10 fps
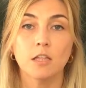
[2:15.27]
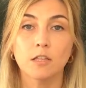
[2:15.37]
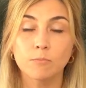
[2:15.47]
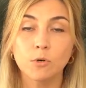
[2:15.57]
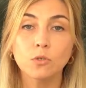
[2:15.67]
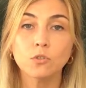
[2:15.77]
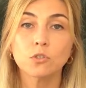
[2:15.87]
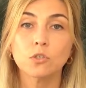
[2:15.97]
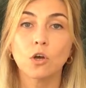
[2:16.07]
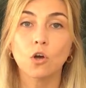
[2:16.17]
The
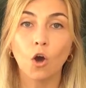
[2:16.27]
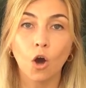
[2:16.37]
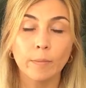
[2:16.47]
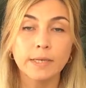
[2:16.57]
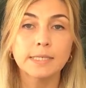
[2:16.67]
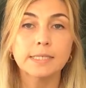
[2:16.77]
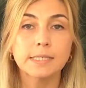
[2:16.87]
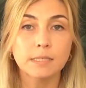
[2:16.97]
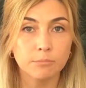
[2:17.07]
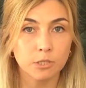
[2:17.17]
most common
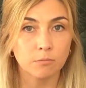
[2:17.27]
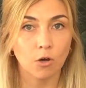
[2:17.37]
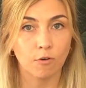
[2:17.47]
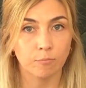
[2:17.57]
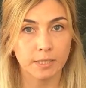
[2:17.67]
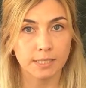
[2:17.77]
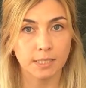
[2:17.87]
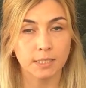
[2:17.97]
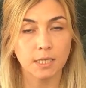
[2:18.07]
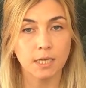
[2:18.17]
symptom of
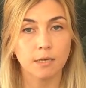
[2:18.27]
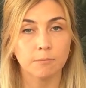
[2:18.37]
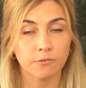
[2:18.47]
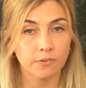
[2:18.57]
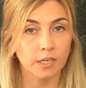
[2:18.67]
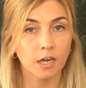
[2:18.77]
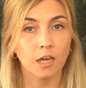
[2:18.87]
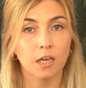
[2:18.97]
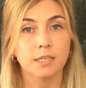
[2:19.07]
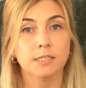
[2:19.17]
placenta previa
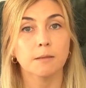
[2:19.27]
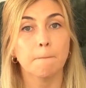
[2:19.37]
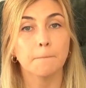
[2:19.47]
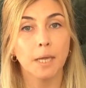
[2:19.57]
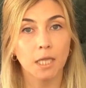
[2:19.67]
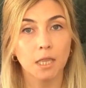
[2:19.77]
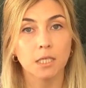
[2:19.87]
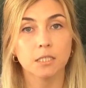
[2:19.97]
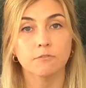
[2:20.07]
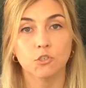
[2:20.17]
is
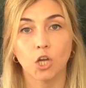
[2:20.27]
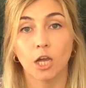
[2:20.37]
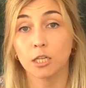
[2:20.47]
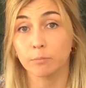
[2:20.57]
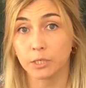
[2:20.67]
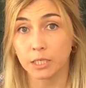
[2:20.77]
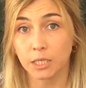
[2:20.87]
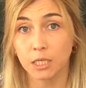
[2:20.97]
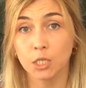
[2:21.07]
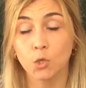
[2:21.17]
painless vaginal
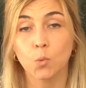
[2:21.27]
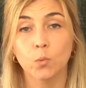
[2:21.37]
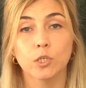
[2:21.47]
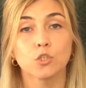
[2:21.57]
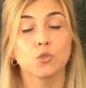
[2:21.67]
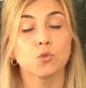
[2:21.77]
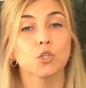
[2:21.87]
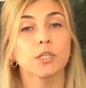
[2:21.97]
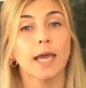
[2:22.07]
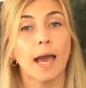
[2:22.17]
bleeding, which
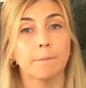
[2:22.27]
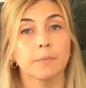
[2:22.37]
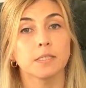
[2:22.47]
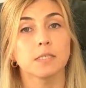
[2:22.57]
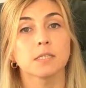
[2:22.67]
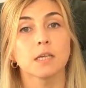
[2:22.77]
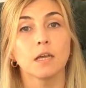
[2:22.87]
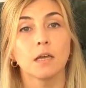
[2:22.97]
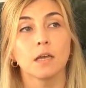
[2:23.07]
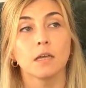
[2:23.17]
usually happens
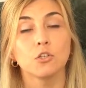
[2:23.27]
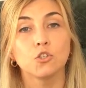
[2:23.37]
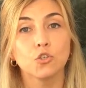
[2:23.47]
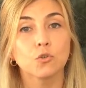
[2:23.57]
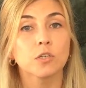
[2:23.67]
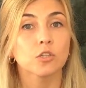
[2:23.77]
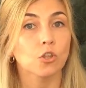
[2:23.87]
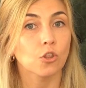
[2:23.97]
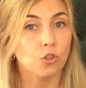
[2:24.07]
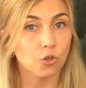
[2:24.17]
during the
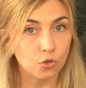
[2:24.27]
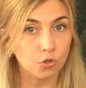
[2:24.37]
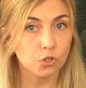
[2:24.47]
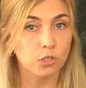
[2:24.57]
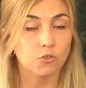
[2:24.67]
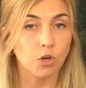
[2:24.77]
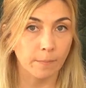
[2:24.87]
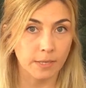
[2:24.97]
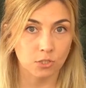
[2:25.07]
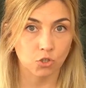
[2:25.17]
third
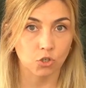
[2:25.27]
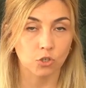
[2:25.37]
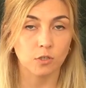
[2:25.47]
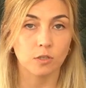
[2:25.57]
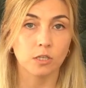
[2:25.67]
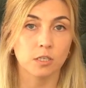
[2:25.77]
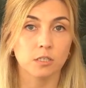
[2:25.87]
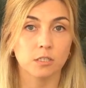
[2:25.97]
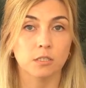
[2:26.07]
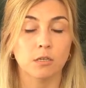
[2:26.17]
trimester.
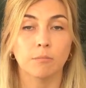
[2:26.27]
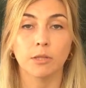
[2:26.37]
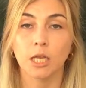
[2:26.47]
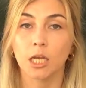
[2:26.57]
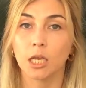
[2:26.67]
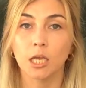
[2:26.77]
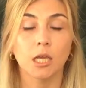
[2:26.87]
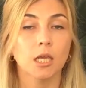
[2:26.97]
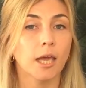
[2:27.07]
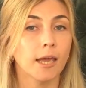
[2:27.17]
This
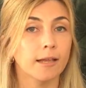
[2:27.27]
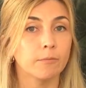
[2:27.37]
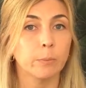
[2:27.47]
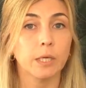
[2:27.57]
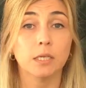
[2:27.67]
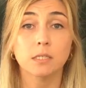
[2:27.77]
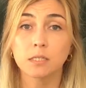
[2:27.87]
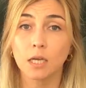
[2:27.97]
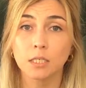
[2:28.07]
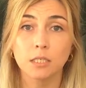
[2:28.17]
bleeding can be
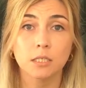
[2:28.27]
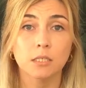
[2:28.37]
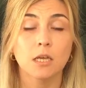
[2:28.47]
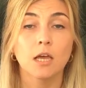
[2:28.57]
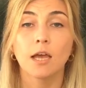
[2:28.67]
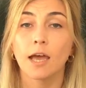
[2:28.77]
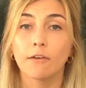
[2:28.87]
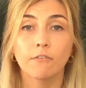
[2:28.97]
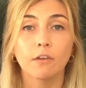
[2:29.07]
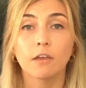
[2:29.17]
sudden,
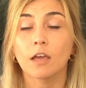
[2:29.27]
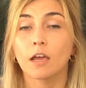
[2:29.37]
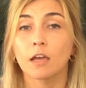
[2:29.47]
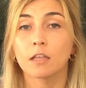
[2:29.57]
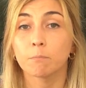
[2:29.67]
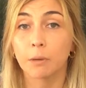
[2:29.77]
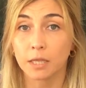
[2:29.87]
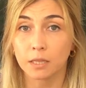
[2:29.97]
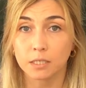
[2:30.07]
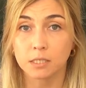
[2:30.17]
heavy, and
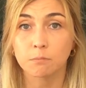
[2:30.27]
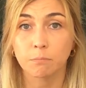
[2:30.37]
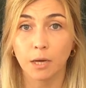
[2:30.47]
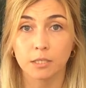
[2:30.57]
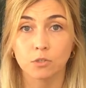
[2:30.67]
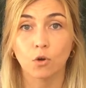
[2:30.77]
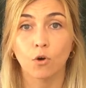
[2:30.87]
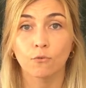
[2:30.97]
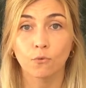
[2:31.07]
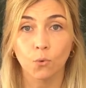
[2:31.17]
painless. But
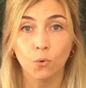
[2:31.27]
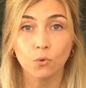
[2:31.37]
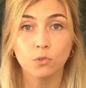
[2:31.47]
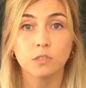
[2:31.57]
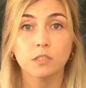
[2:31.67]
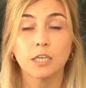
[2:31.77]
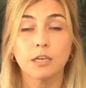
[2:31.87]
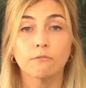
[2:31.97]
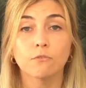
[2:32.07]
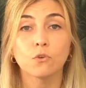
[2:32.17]
of course,
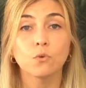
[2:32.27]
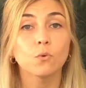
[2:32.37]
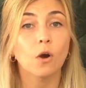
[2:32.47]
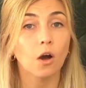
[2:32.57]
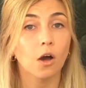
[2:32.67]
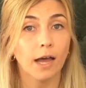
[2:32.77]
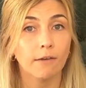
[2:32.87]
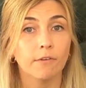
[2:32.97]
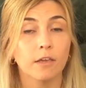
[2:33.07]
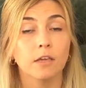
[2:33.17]
if you are
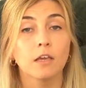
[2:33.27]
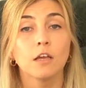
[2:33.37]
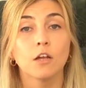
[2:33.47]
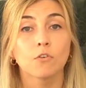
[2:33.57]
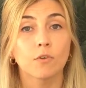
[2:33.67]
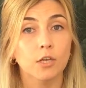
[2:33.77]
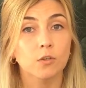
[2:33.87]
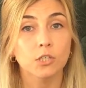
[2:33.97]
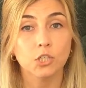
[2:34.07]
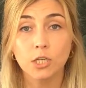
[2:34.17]
having
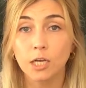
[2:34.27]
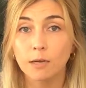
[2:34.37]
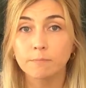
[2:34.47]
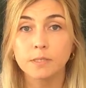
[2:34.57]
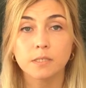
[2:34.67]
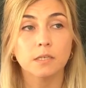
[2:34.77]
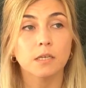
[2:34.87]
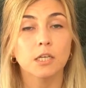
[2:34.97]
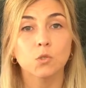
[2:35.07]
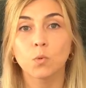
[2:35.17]
regular checkups,
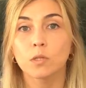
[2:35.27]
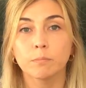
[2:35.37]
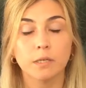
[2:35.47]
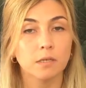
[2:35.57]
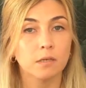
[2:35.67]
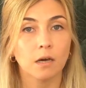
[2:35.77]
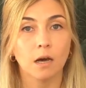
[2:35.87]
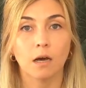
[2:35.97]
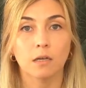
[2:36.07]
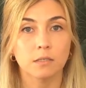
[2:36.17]
it will be
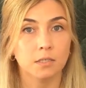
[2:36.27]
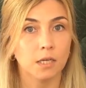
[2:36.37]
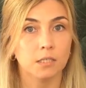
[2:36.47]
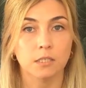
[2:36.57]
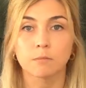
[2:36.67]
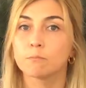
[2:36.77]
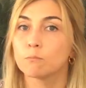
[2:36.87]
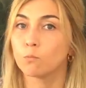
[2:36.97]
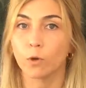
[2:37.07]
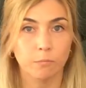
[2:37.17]
detected
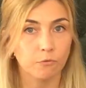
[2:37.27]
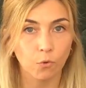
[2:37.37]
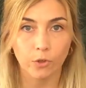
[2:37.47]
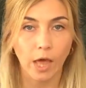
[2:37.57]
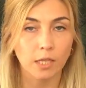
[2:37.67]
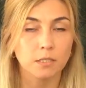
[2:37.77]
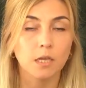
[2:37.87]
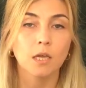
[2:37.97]
way before that.